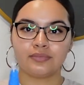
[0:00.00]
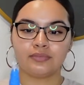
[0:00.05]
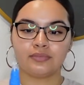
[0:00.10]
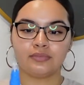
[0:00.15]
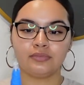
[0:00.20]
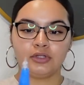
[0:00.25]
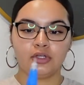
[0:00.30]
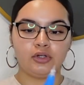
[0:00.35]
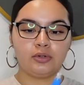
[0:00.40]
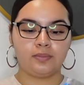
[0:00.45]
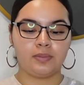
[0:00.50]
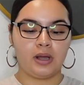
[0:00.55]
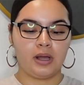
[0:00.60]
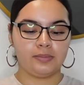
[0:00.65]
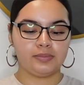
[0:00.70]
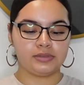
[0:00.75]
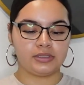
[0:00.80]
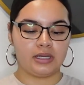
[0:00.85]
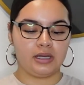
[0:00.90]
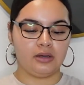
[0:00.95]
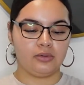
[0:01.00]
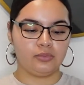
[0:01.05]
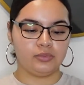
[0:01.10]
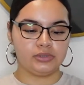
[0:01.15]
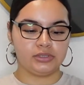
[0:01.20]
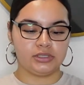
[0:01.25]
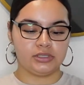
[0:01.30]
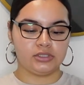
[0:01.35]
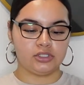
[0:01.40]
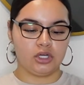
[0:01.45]
Needle pops out
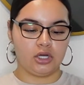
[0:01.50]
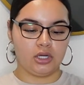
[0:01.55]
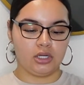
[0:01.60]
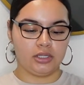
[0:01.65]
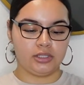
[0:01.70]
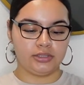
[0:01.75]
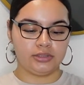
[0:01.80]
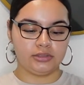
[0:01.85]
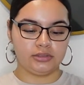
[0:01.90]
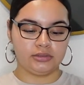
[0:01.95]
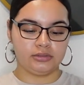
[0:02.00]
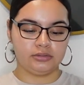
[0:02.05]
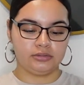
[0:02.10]
once it's on.